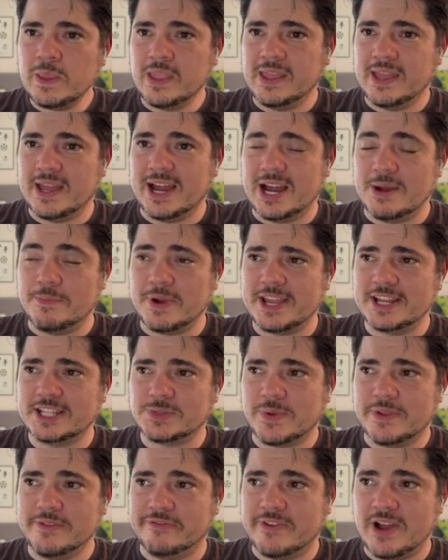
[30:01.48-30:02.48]
But it's
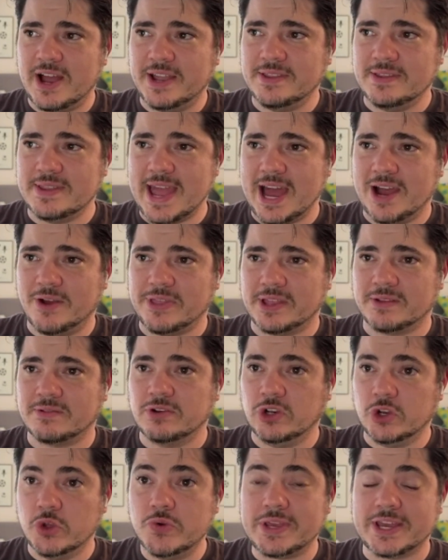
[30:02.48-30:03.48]
been fun now that
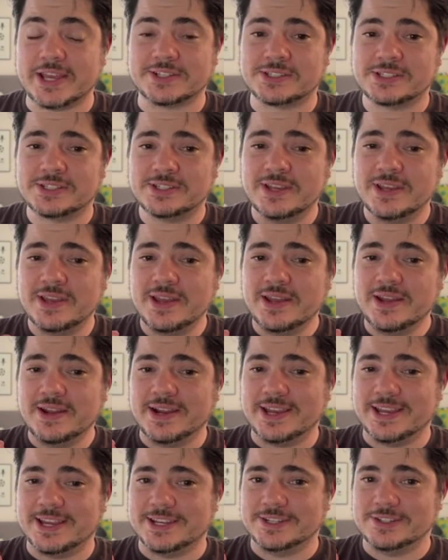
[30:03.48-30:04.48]
Lucas
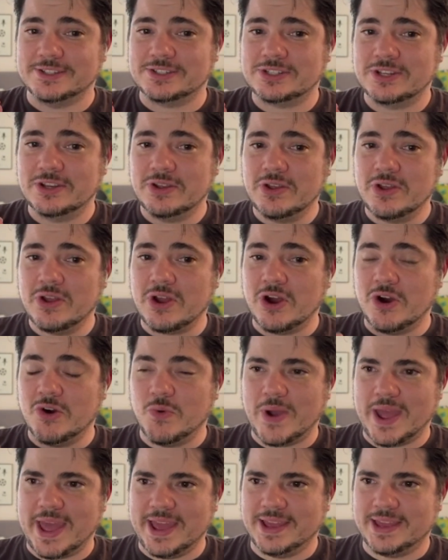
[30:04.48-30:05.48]
is
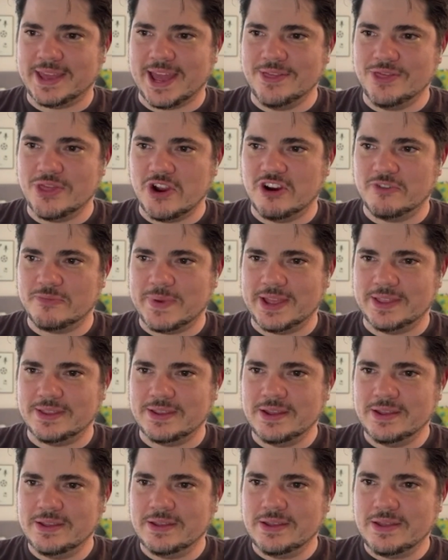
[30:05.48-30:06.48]
awake, and there have been
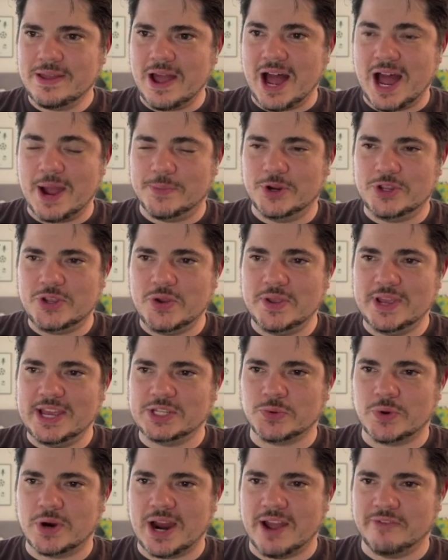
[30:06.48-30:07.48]
opportunities
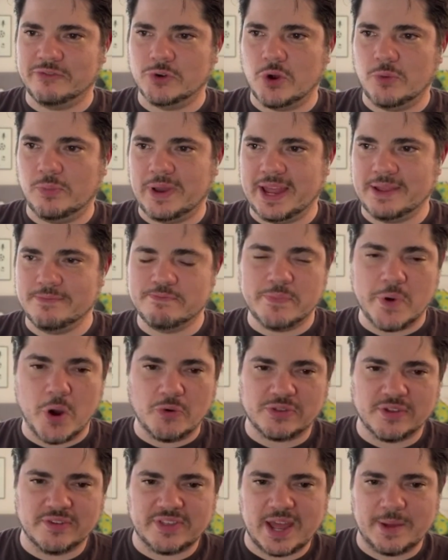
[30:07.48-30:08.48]
where I've role played
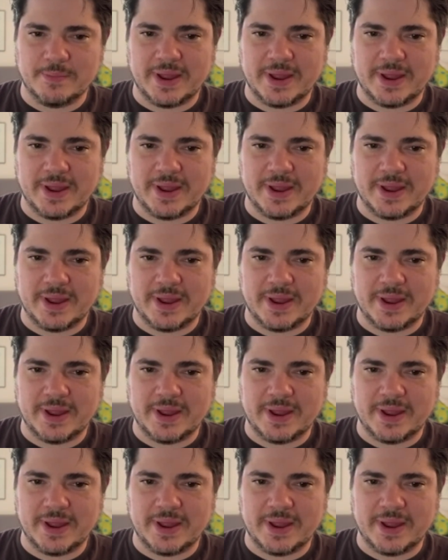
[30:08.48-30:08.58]
both of them.